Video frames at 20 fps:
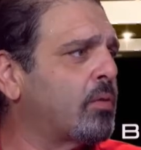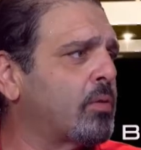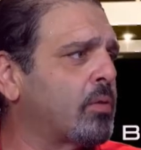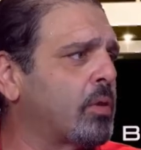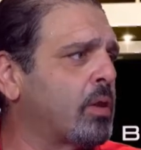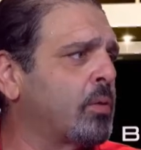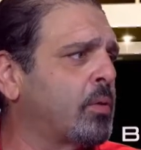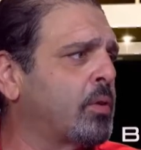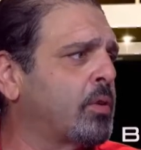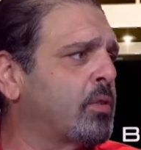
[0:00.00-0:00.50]

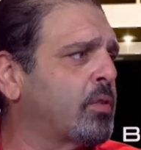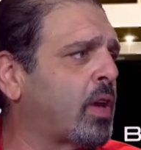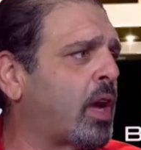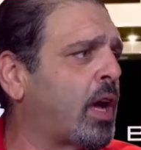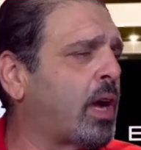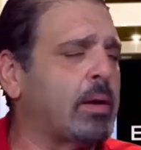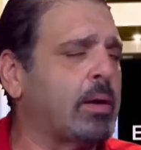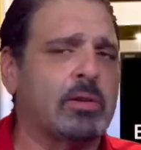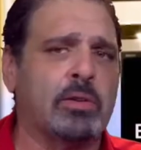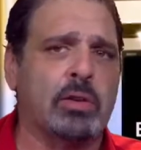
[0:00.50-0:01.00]
It was
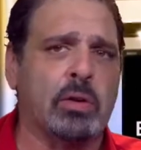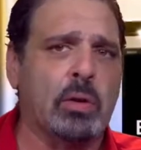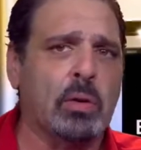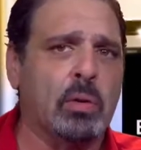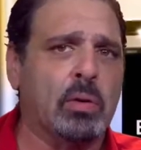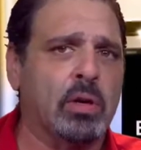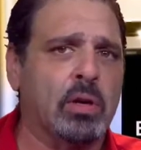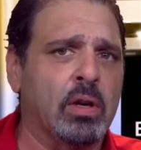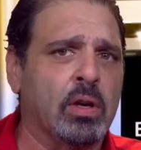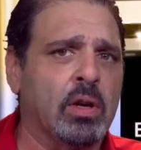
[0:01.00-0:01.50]
uh,
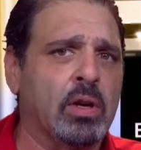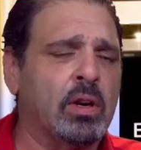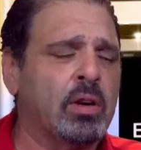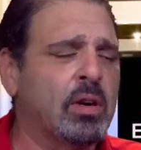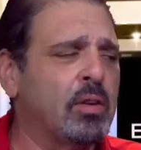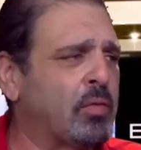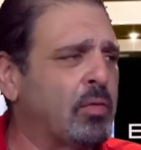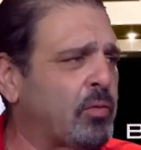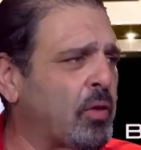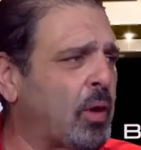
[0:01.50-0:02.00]
Duke
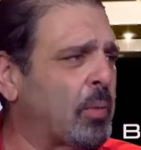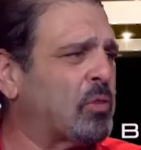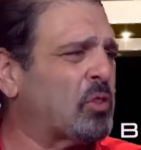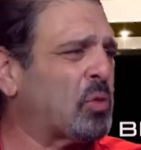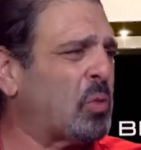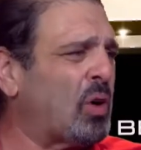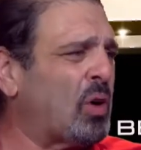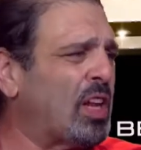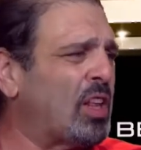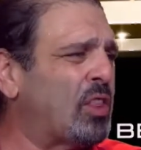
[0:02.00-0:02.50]
from
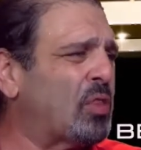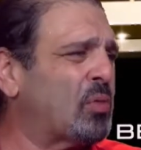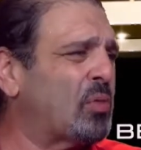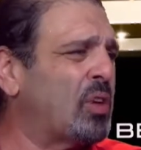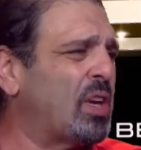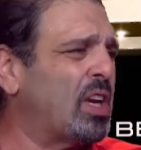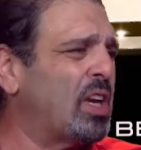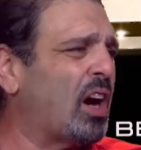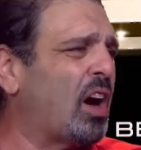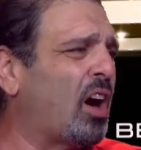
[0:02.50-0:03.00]

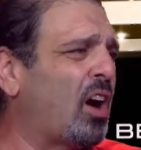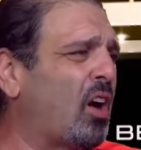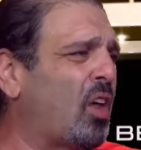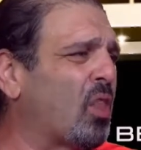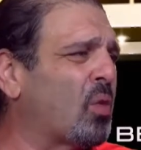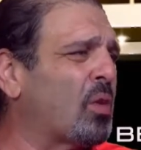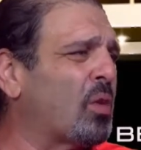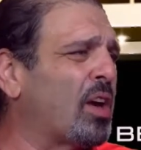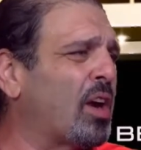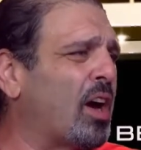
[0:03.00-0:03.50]
23 all
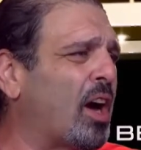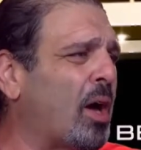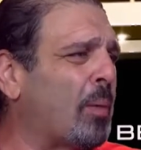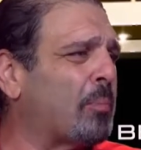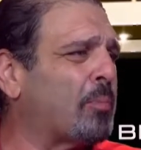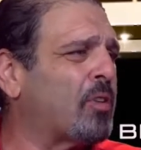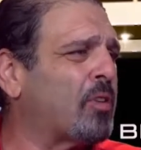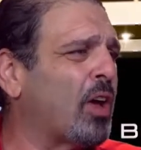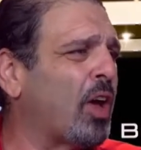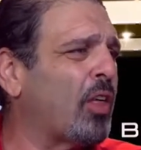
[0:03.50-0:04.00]
the way
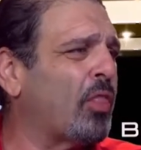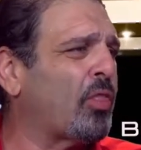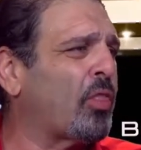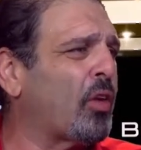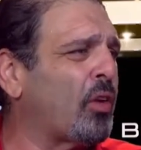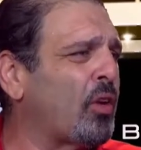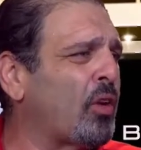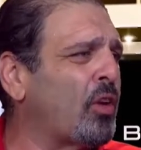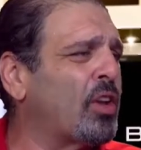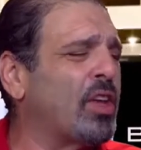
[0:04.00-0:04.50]
up to
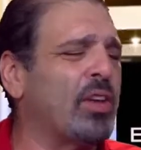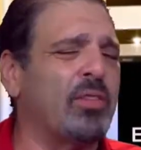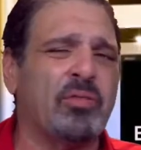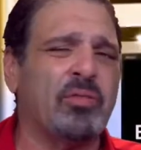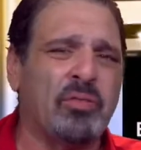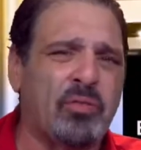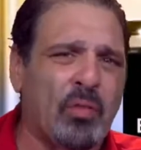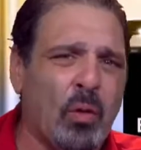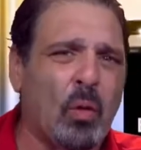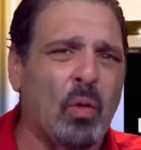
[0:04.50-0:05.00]

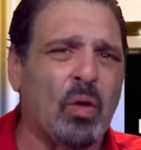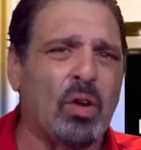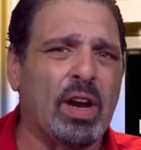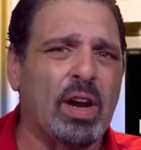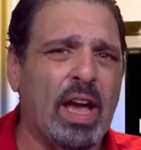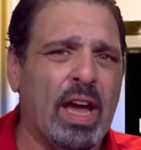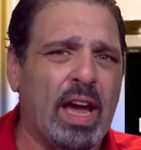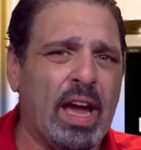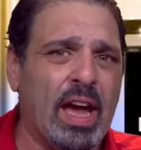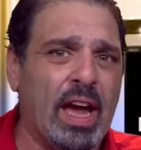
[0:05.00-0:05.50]
34 and
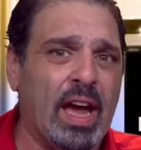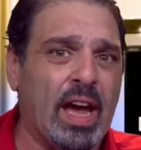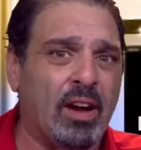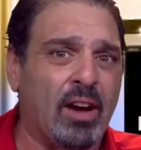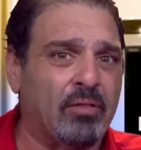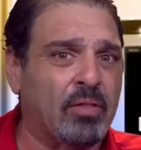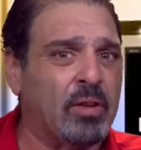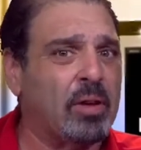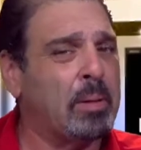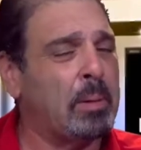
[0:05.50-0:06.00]
a
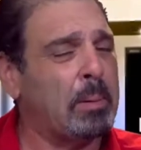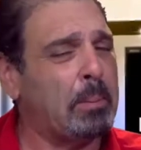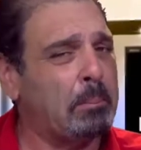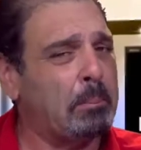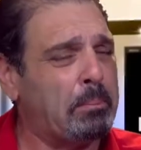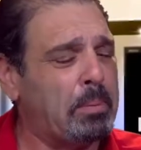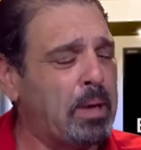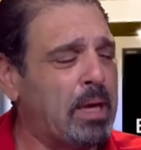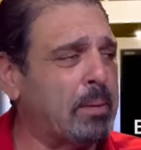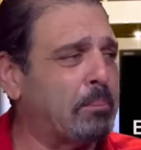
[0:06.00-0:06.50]
half
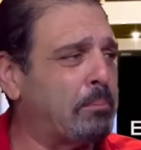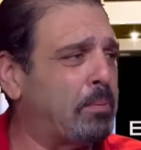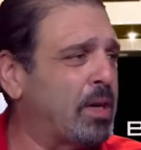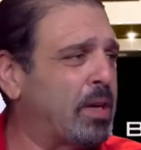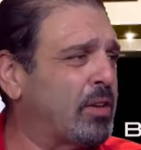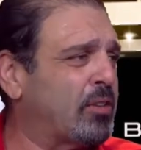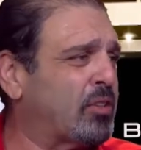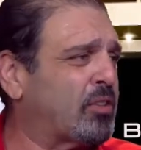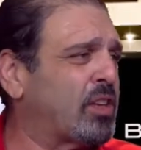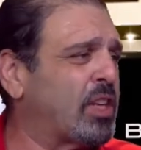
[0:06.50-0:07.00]
big,
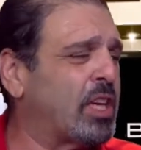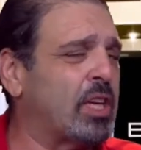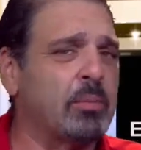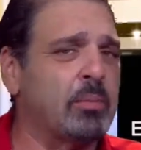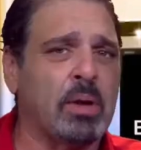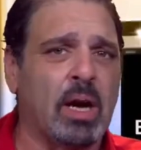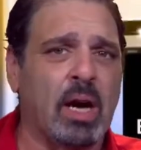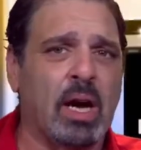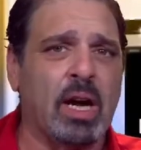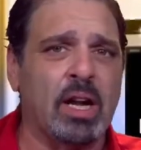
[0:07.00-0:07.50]
big
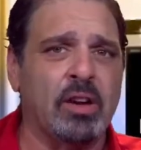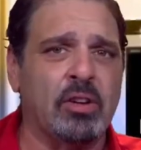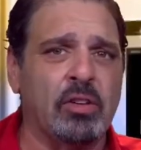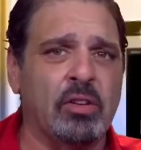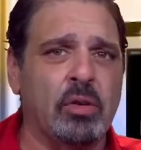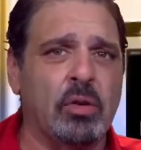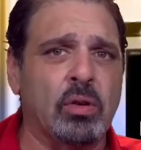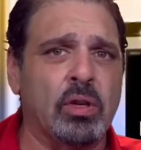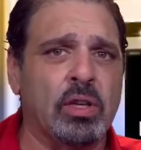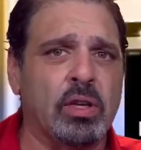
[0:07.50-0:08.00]
steam on
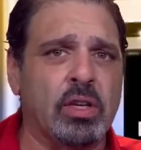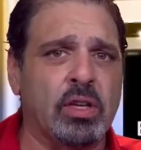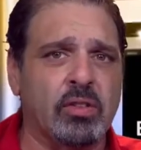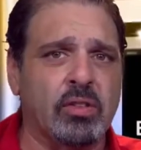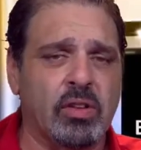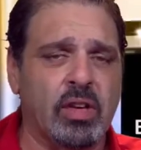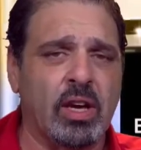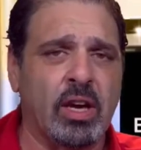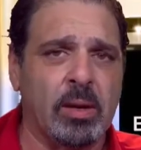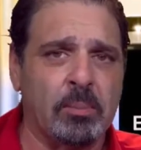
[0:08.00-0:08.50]
Duke in this
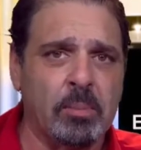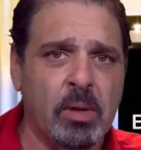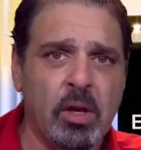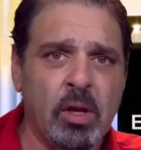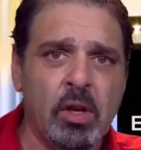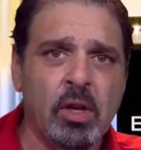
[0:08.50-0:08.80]
game.